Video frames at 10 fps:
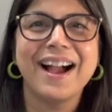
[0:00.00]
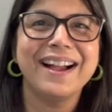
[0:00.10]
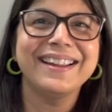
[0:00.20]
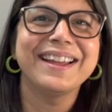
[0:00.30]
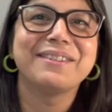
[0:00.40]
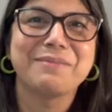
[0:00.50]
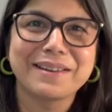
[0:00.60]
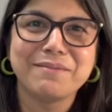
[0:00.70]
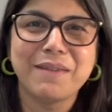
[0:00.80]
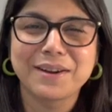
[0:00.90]
Hi and
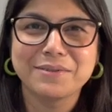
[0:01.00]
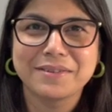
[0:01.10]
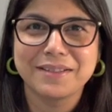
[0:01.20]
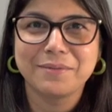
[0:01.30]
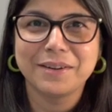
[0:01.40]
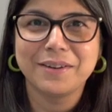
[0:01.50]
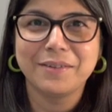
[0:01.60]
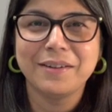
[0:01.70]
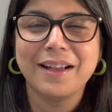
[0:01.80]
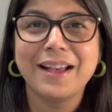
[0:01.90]
welcome back to another
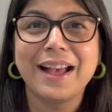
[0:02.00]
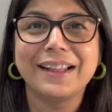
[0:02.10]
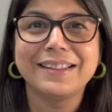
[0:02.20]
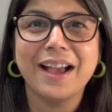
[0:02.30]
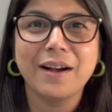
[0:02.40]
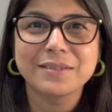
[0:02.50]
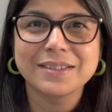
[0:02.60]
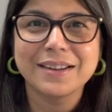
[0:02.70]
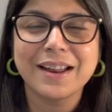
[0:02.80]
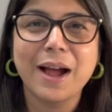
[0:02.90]
video. At the
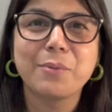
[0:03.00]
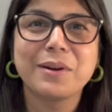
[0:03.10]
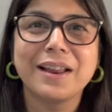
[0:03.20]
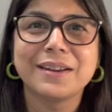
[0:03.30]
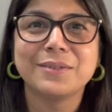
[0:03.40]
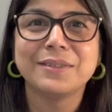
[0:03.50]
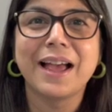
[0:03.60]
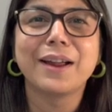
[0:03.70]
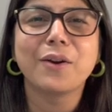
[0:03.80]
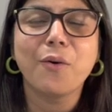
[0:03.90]
outset, I would like to
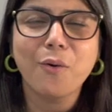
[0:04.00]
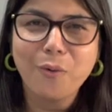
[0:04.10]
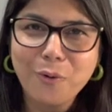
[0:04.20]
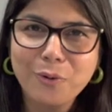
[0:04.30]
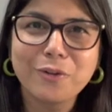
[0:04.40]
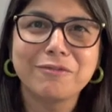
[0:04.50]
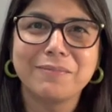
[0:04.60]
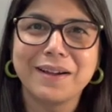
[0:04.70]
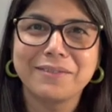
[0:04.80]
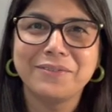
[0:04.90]
thank all of
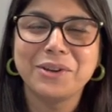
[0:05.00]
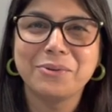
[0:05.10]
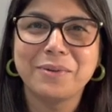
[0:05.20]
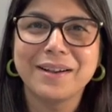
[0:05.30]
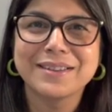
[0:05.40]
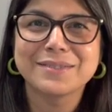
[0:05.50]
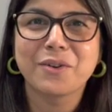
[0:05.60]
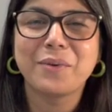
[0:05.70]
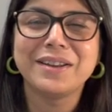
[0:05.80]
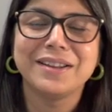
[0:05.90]
my viewers
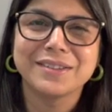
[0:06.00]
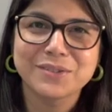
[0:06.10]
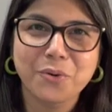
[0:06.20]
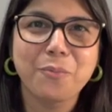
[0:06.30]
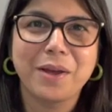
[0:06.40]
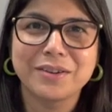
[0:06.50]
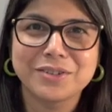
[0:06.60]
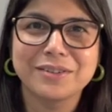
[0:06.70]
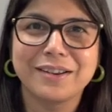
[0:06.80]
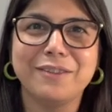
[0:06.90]
for waiting so
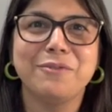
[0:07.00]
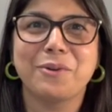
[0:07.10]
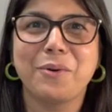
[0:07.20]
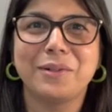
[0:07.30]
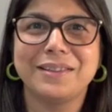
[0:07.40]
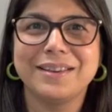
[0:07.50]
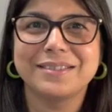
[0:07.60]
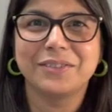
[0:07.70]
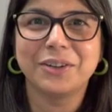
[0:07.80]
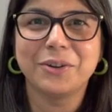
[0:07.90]
patiently for all
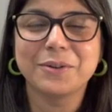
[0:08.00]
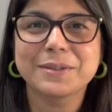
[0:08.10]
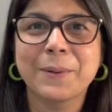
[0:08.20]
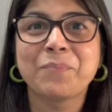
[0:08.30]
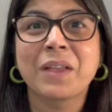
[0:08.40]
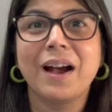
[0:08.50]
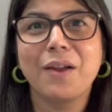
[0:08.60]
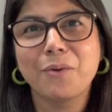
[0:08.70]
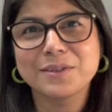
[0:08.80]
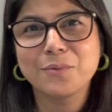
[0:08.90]
these videos. I
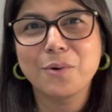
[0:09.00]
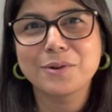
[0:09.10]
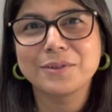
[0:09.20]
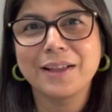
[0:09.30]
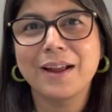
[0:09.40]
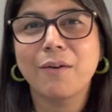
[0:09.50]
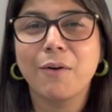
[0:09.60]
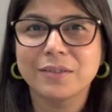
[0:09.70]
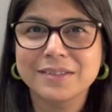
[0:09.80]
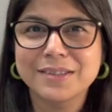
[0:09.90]
also want to thank
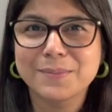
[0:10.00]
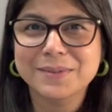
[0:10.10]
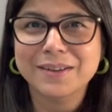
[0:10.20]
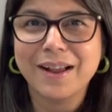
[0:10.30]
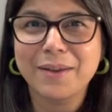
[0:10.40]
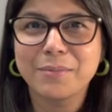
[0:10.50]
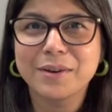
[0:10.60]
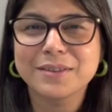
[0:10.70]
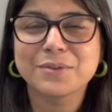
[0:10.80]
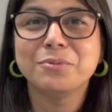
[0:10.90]
all the
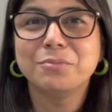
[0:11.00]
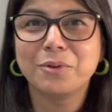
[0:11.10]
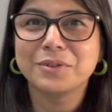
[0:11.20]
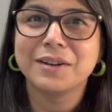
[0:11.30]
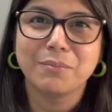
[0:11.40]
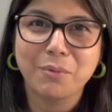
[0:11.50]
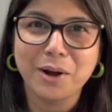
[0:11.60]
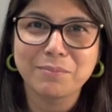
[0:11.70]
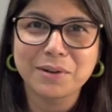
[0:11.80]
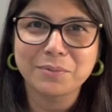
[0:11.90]
subscribers who booked an
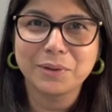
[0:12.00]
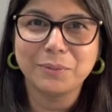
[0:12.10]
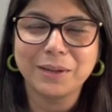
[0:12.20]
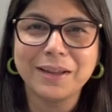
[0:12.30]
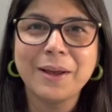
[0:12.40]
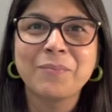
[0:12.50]
appointment with me.